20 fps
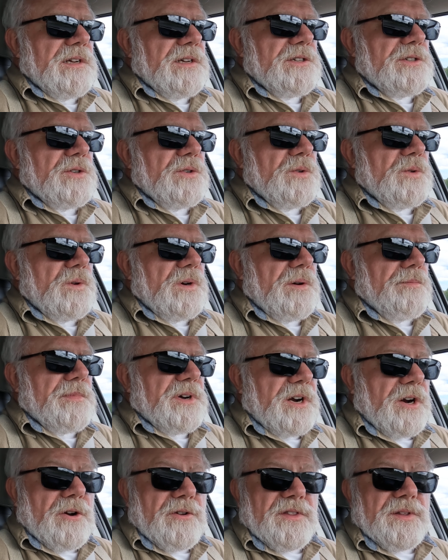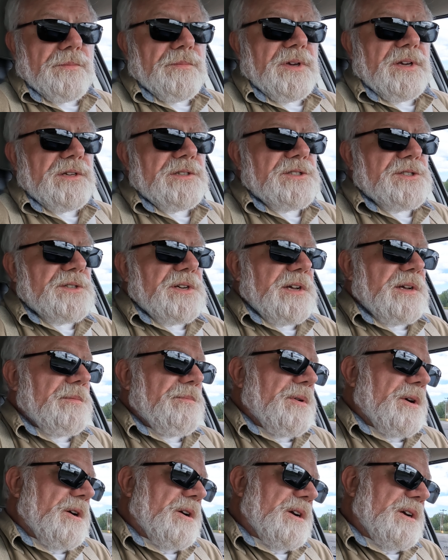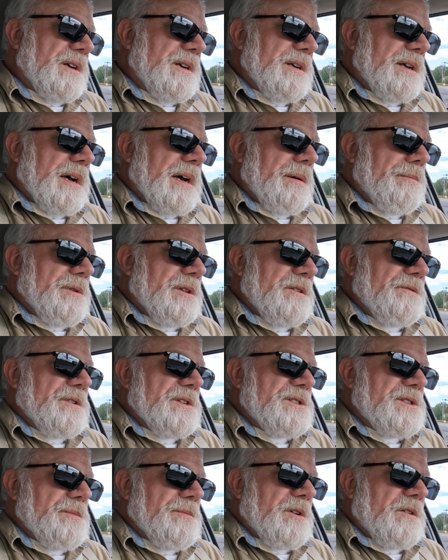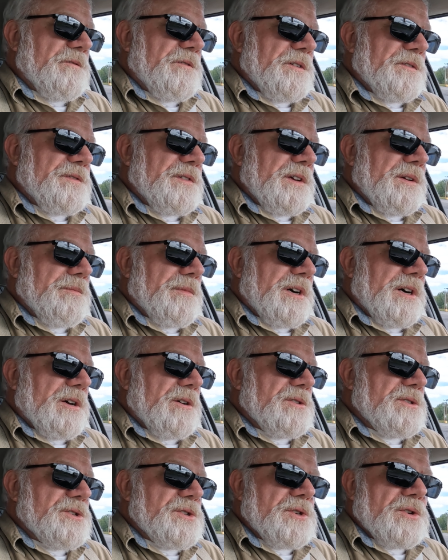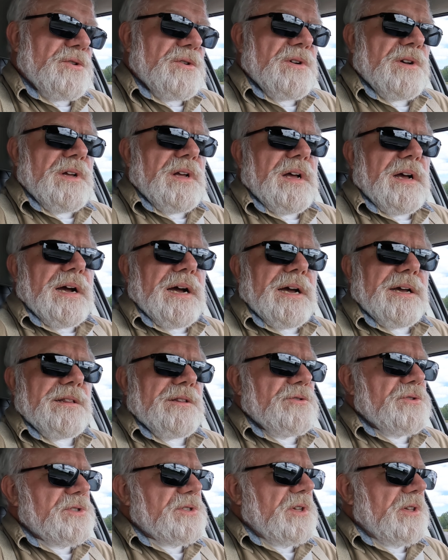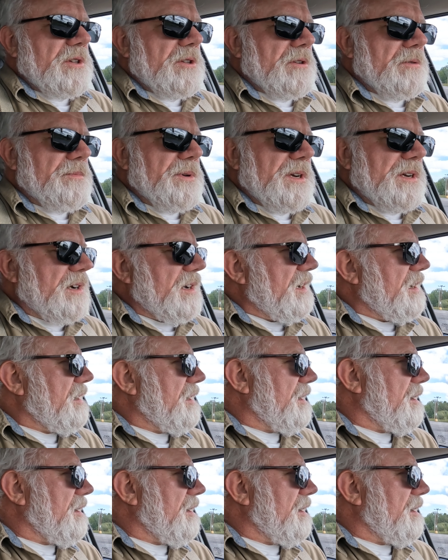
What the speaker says: to McCarthy Beach State Park, and I believe it's about 15 miles. So I lose a little bit of